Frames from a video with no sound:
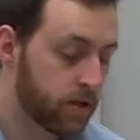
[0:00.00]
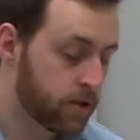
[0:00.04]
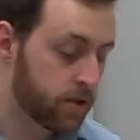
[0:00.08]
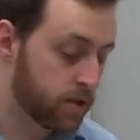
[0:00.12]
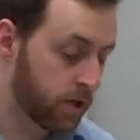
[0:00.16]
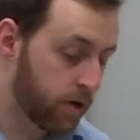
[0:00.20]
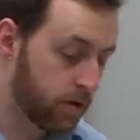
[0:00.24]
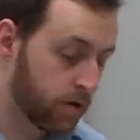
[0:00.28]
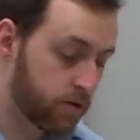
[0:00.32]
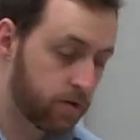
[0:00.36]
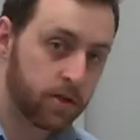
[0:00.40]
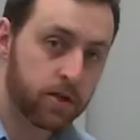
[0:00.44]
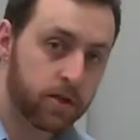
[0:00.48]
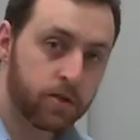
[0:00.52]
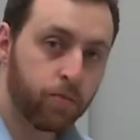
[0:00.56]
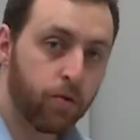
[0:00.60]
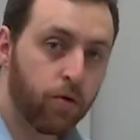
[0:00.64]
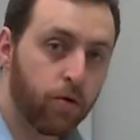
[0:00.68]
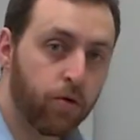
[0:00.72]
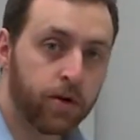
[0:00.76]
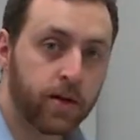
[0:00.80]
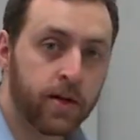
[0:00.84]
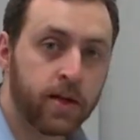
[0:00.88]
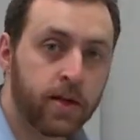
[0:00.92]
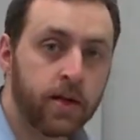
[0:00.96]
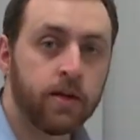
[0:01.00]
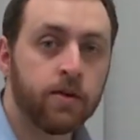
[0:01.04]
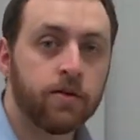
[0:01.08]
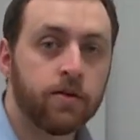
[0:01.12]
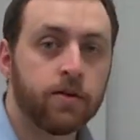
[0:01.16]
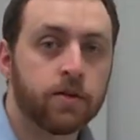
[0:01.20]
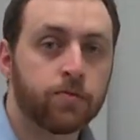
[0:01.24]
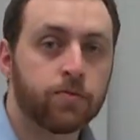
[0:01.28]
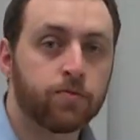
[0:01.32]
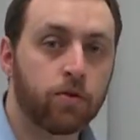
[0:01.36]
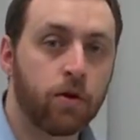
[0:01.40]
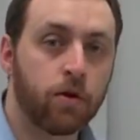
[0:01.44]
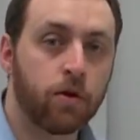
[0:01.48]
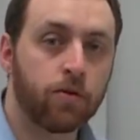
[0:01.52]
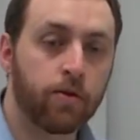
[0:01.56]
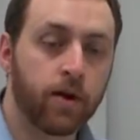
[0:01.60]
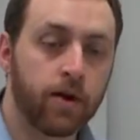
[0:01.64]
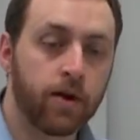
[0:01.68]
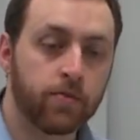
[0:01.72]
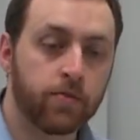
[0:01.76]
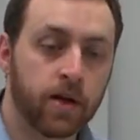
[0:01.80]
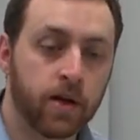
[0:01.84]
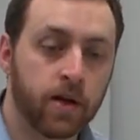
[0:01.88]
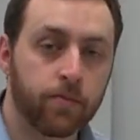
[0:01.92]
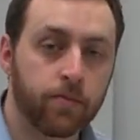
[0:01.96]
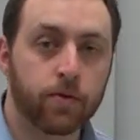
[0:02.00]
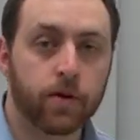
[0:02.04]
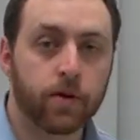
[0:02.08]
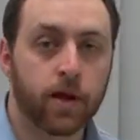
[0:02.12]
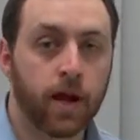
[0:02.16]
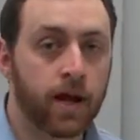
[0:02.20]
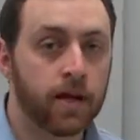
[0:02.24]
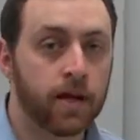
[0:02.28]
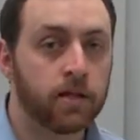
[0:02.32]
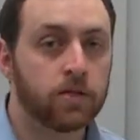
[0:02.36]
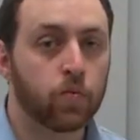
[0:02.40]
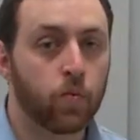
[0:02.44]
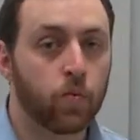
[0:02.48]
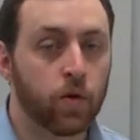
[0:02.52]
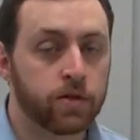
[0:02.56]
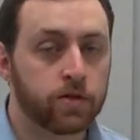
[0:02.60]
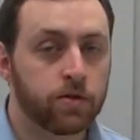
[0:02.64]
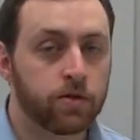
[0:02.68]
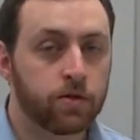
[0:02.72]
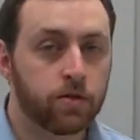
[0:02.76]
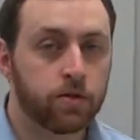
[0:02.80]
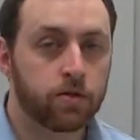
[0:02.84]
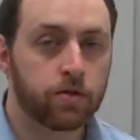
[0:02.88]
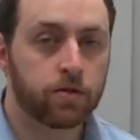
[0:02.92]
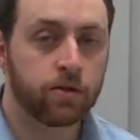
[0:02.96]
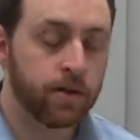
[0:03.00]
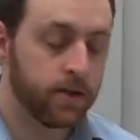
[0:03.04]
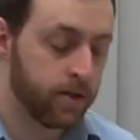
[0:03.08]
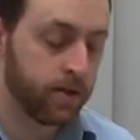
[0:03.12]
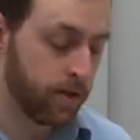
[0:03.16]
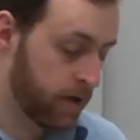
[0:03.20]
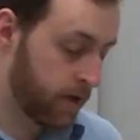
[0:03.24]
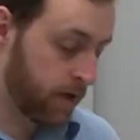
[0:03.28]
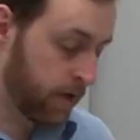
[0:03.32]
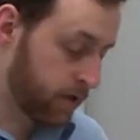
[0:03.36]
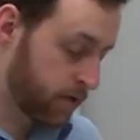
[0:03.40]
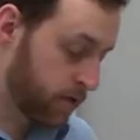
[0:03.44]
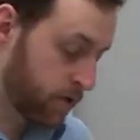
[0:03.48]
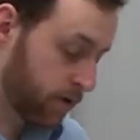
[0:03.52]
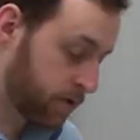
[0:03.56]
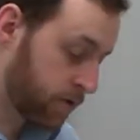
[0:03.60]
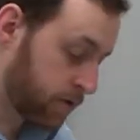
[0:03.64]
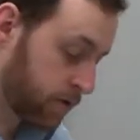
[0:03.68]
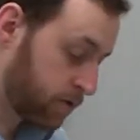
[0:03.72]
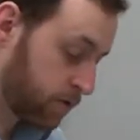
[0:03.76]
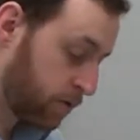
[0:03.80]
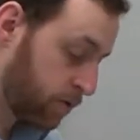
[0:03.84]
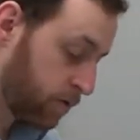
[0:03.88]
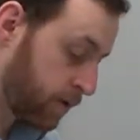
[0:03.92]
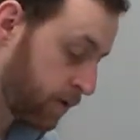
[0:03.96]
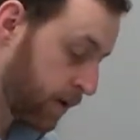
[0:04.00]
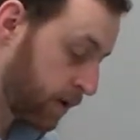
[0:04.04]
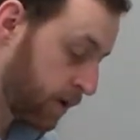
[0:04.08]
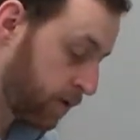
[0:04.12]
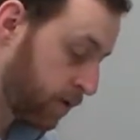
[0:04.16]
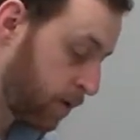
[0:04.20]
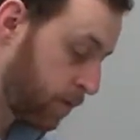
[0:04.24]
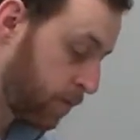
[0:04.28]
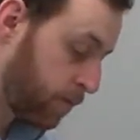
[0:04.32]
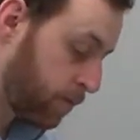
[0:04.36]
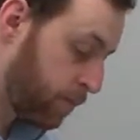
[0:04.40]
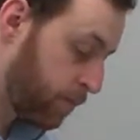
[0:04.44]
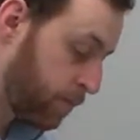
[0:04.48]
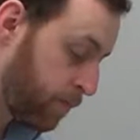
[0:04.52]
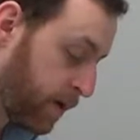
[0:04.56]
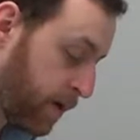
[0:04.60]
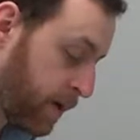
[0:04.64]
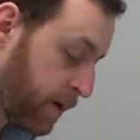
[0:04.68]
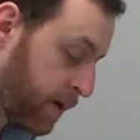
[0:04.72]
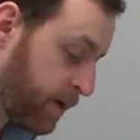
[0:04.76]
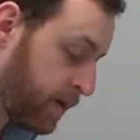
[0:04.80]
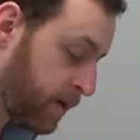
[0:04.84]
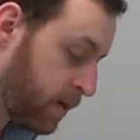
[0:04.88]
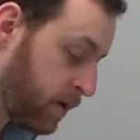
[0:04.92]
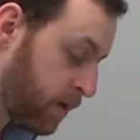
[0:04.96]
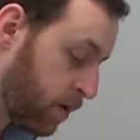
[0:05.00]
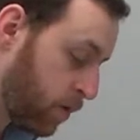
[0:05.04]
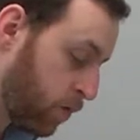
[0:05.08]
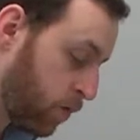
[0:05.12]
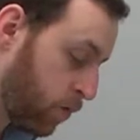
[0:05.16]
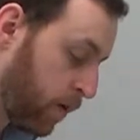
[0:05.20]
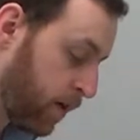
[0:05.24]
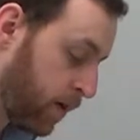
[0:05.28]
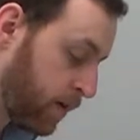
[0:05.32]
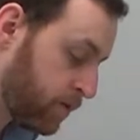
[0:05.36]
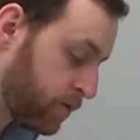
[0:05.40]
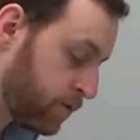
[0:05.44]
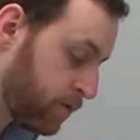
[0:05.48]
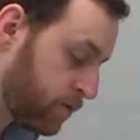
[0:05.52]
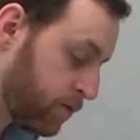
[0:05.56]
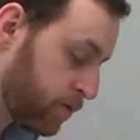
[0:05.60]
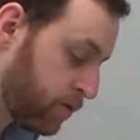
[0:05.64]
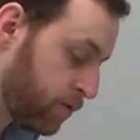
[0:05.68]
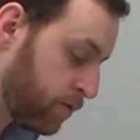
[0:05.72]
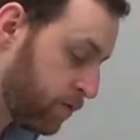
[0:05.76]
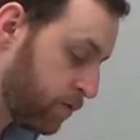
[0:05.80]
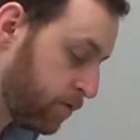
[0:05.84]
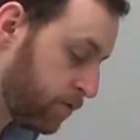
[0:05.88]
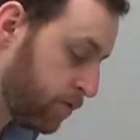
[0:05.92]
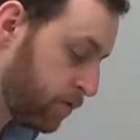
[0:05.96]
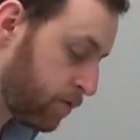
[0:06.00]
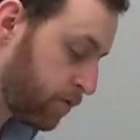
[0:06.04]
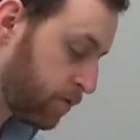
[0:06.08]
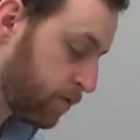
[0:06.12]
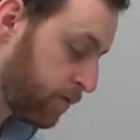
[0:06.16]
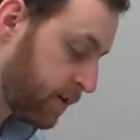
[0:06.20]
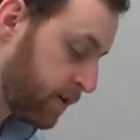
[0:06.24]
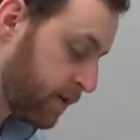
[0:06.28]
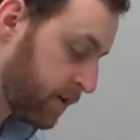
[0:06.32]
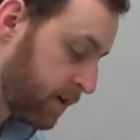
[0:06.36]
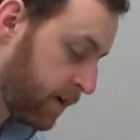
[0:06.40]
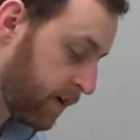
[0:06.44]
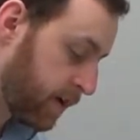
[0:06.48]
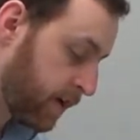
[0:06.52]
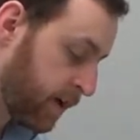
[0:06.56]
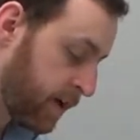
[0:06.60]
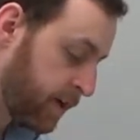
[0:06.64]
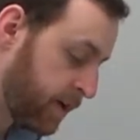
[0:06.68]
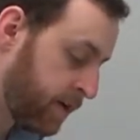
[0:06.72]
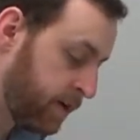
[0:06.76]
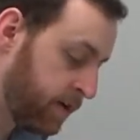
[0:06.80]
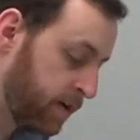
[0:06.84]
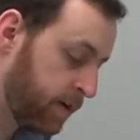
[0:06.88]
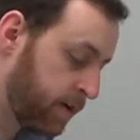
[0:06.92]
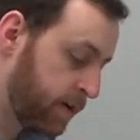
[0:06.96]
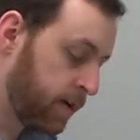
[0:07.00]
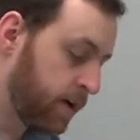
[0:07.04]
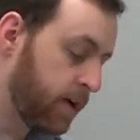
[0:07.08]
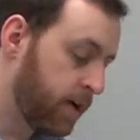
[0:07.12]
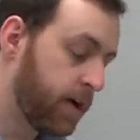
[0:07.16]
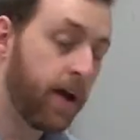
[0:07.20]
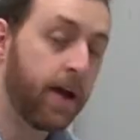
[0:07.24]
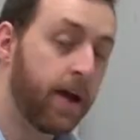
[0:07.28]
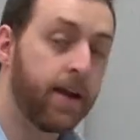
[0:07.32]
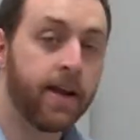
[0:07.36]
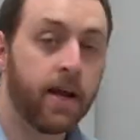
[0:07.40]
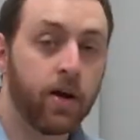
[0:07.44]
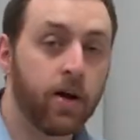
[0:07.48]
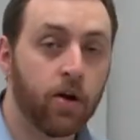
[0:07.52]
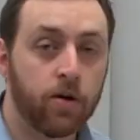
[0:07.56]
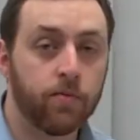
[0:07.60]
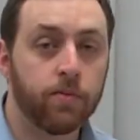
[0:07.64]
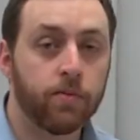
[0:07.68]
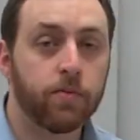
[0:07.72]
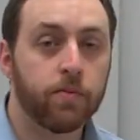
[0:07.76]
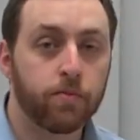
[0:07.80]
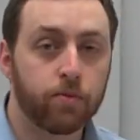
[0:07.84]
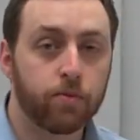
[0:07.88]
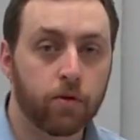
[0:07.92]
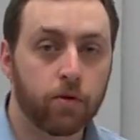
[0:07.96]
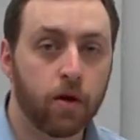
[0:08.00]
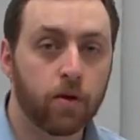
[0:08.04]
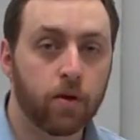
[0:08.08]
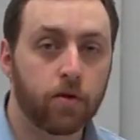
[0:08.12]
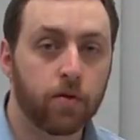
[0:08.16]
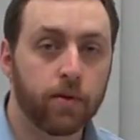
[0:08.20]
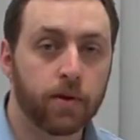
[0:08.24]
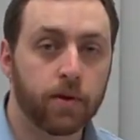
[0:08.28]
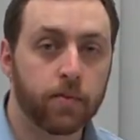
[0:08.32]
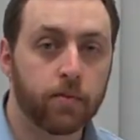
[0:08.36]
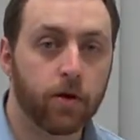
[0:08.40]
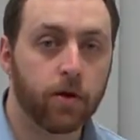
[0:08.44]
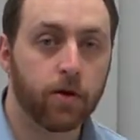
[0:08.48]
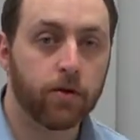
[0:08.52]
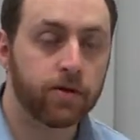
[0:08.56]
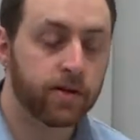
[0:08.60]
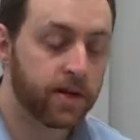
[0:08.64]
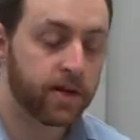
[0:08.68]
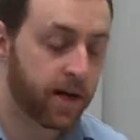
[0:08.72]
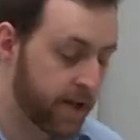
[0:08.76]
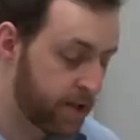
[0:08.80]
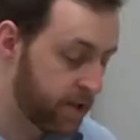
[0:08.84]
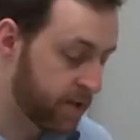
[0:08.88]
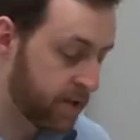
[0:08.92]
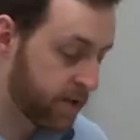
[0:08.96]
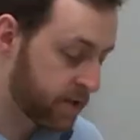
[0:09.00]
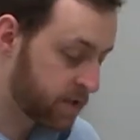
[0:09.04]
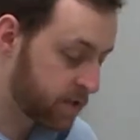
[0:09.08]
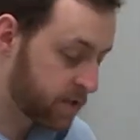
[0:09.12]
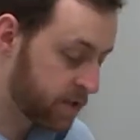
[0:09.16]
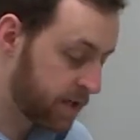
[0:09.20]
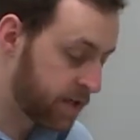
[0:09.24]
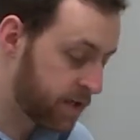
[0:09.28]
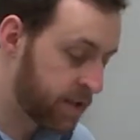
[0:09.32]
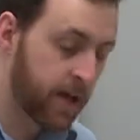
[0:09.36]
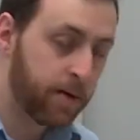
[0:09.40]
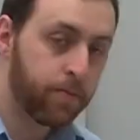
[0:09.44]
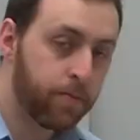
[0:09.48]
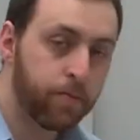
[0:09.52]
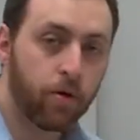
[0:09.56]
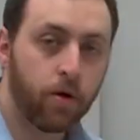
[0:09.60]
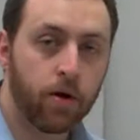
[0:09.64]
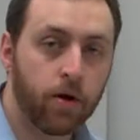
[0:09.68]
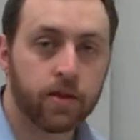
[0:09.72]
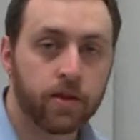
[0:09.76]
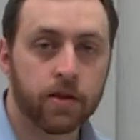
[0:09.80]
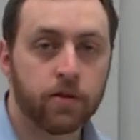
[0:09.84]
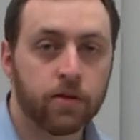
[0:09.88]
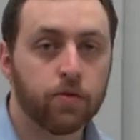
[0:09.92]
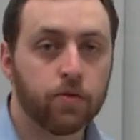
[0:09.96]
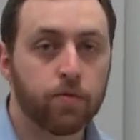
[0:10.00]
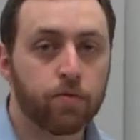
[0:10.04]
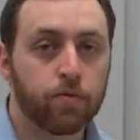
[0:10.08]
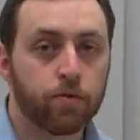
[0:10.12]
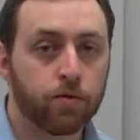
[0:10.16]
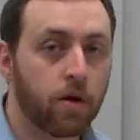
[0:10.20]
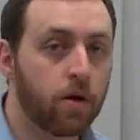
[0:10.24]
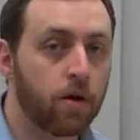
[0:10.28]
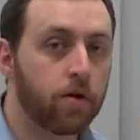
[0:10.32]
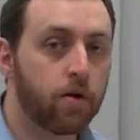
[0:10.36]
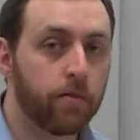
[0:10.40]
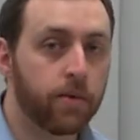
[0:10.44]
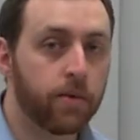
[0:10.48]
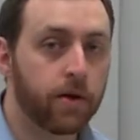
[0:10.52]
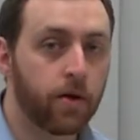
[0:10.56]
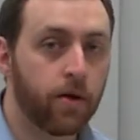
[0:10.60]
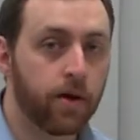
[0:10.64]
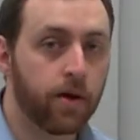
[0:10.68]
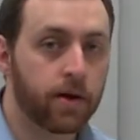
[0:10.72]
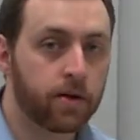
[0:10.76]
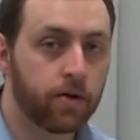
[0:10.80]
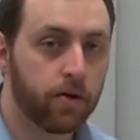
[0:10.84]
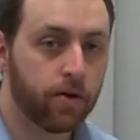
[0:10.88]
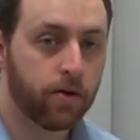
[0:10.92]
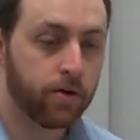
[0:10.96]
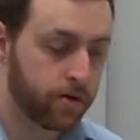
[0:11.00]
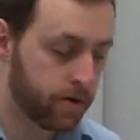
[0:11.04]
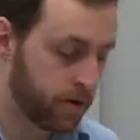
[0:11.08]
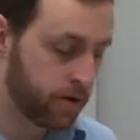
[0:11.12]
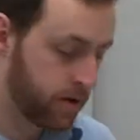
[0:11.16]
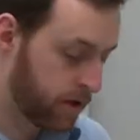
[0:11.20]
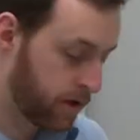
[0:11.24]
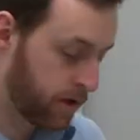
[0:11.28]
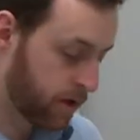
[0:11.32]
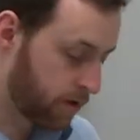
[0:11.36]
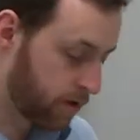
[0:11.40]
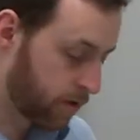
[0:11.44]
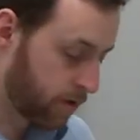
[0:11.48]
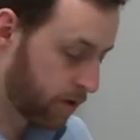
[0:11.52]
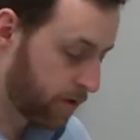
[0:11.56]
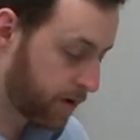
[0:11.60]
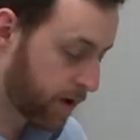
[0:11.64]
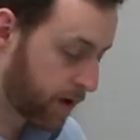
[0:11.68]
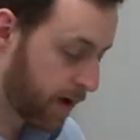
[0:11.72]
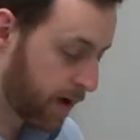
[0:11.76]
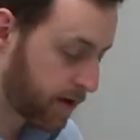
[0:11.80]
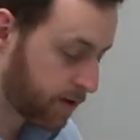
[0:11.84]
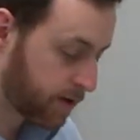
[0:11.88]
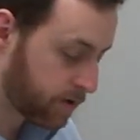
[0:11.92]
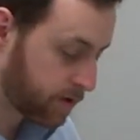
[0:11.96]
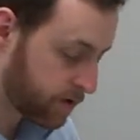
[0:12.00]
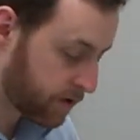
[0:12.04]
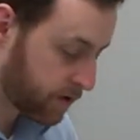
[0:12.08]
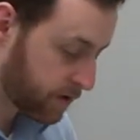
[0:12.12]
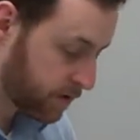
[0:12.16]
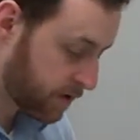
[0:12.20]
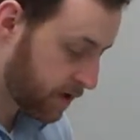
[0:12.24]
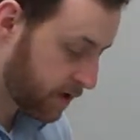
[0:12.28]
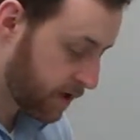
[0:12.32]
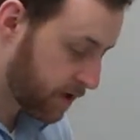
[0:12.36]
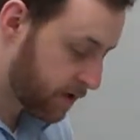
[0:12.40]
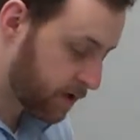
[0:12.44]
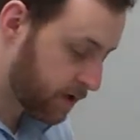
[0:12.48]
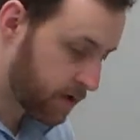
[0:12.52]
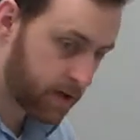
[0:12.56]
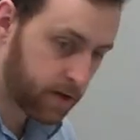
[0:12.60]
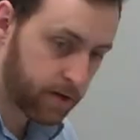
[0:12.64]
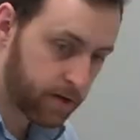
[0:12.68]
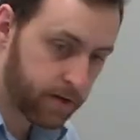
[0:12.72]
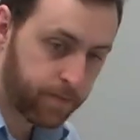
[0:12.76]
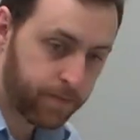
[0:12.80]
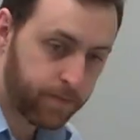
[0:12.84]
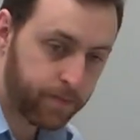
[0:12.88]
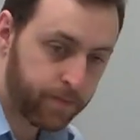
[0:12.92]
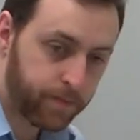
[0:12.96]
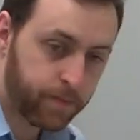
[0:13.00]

So this board here is programmed up as 123, so I just do that, go P123E, and now I'm in programming mode, and you can see that by the little programming icon located just down here.